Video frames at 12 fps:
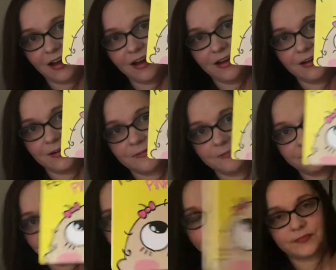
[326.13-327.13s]

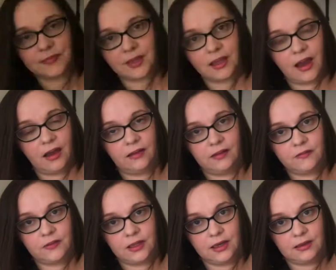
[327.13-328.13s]
I love
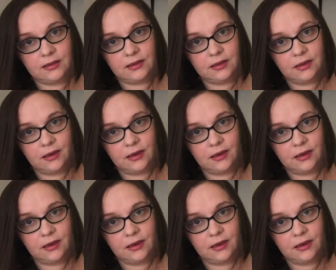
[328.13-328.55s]
the end